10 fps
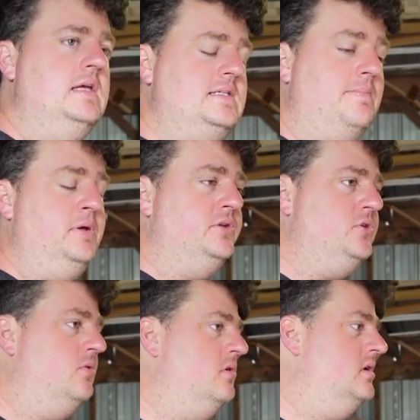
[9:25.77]
is I built
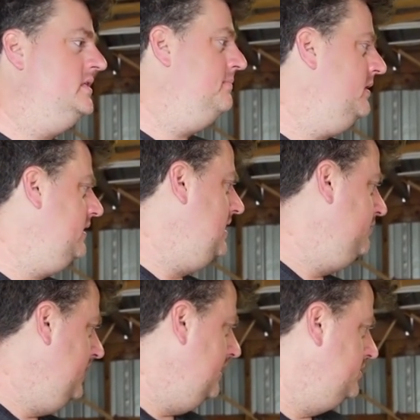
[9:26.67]
doors. I built,
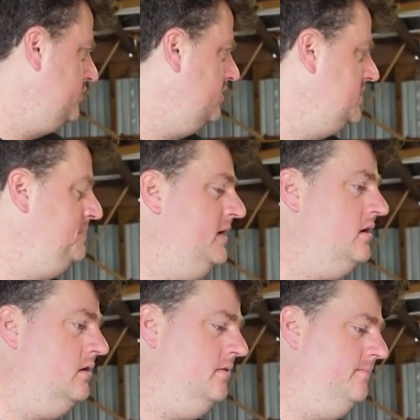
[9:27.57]
we got the drawers
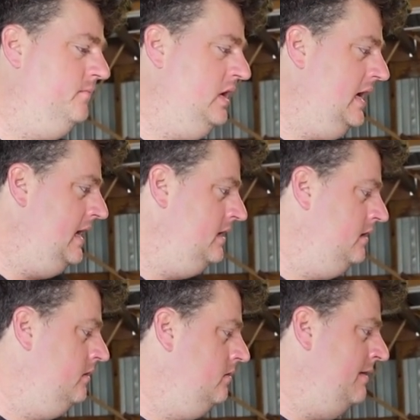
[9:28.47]
built. We
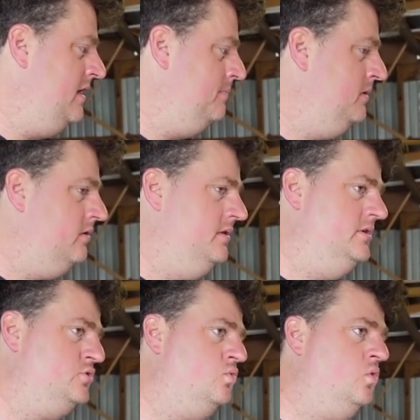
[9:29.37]
gotta, I gotta build the
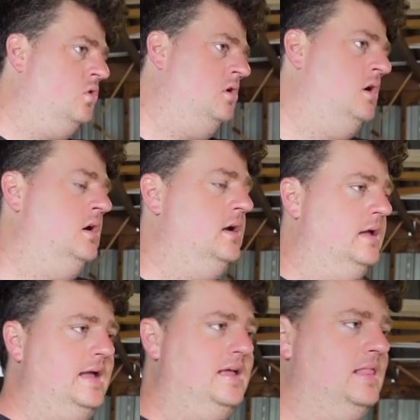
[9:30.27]
drawer.
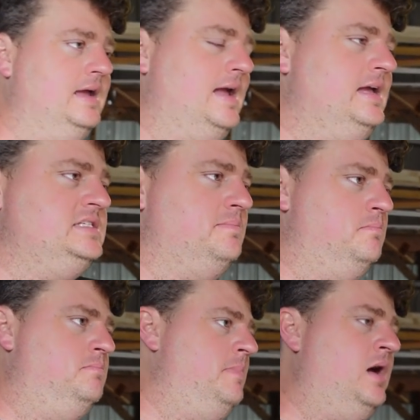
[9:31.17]
Like I guess I
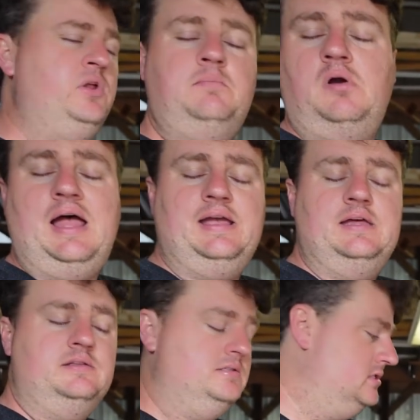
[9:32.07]
mounting
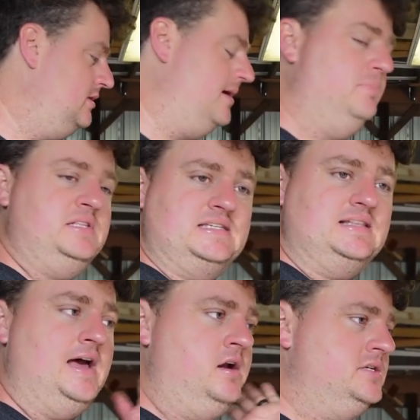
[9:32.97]
bracket so I can put the
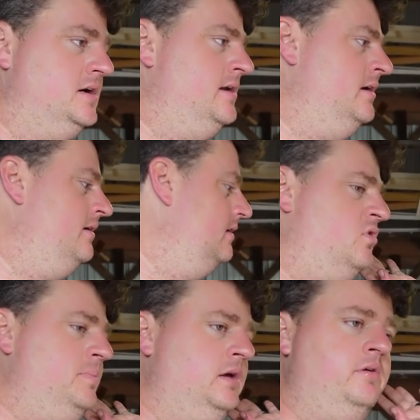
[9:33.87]
sliders on it.
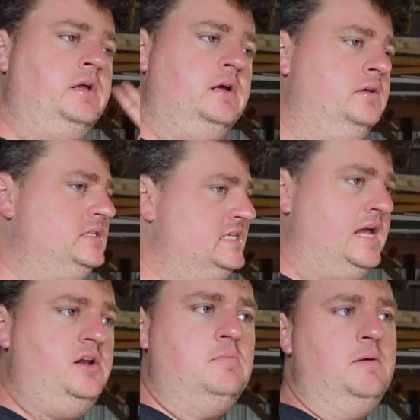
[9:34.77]
We'll be able to
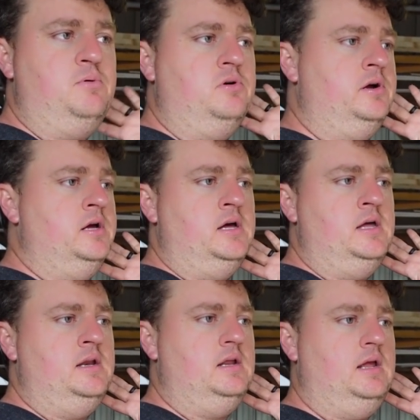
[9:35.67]
sand them up real
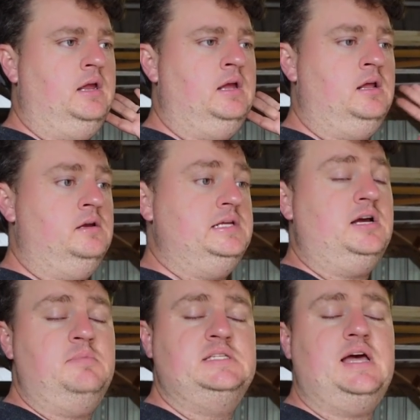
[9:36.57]
good and take
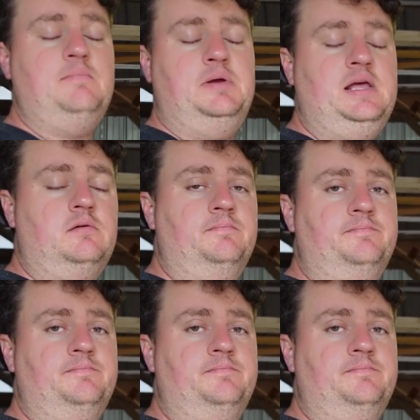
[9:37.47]
them inside and paint them.